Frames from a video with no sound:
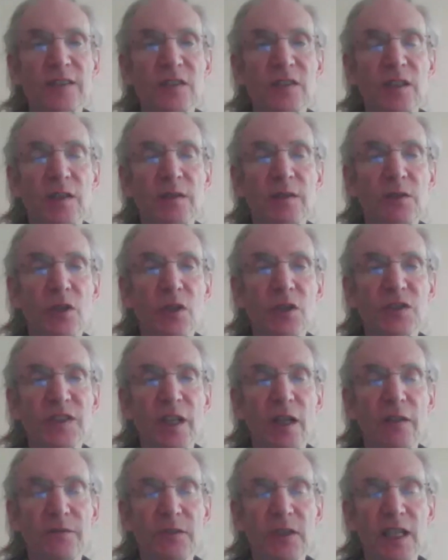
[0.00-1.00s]
that's a
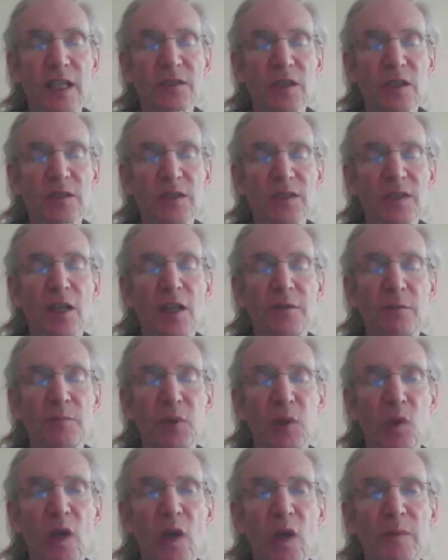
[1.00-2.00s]
yourself that's a self
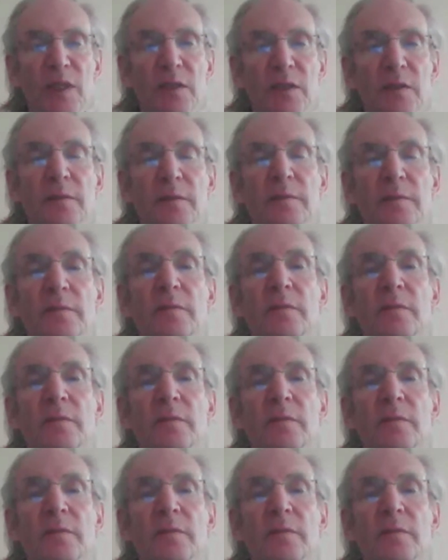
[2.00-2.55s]
employment.